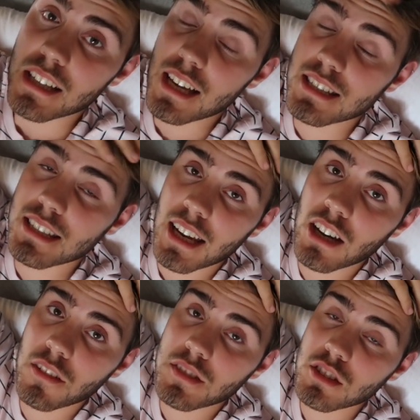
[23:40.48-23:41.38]
yesterday
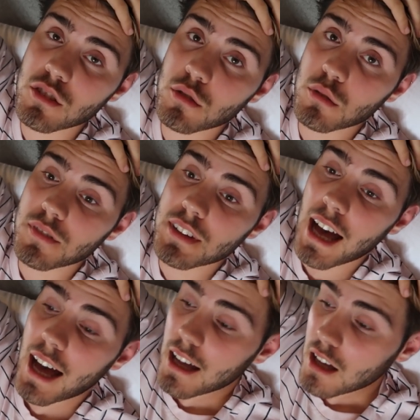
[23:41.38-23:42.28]
after doing all of
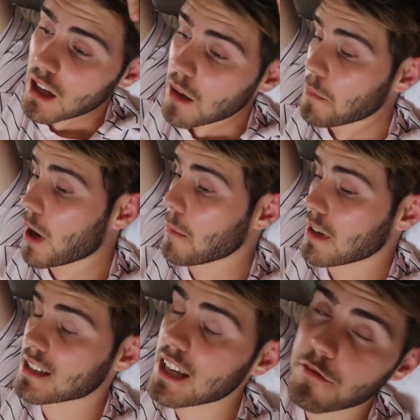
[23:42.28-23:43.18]
that. By my,
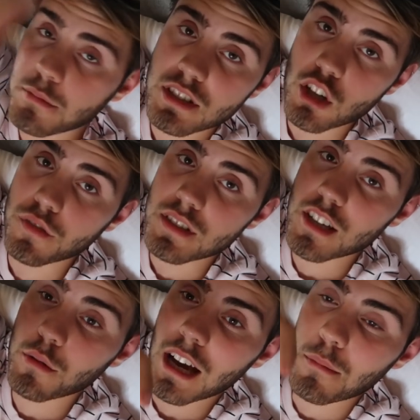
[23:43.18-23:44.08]
except from the sofa.
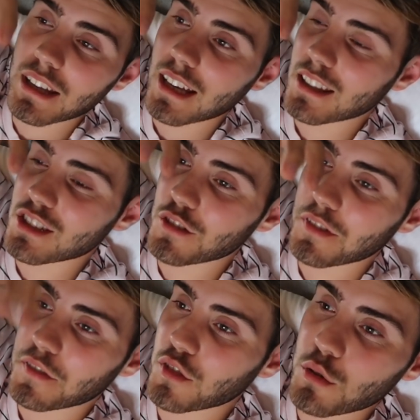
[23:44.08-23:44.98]
Zoe helped me get the
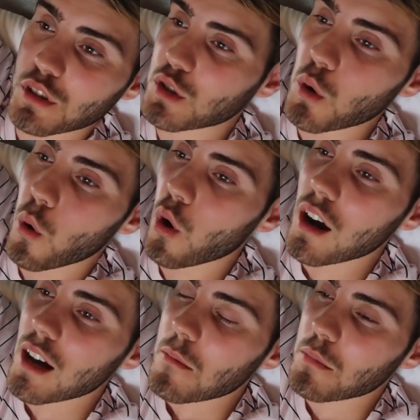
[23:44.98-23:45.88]
sofa through the
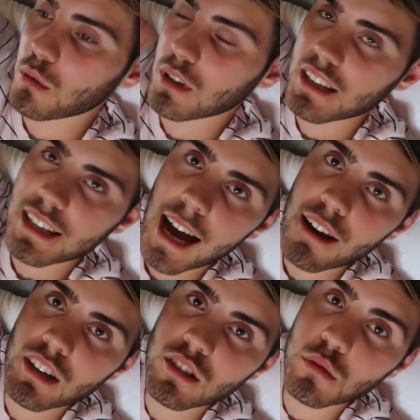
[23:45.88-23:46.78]
door. But all of the
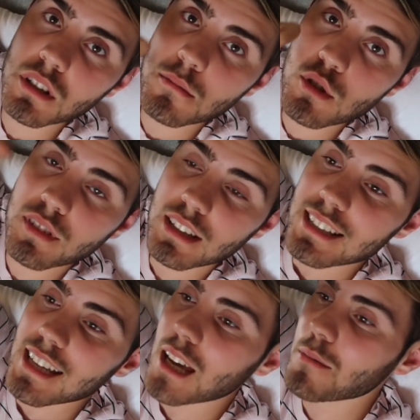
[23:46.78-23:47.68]
carrying, all of the moving the
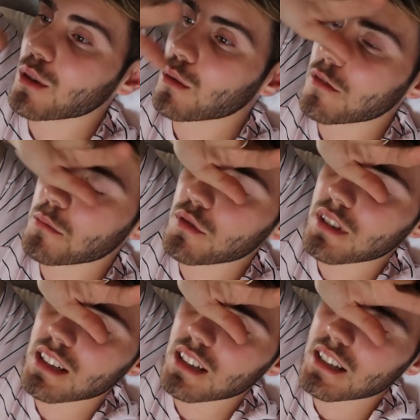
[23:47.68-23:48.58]
table, all of
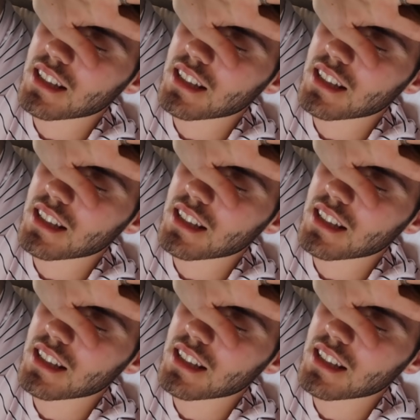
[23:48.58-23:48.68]
moving the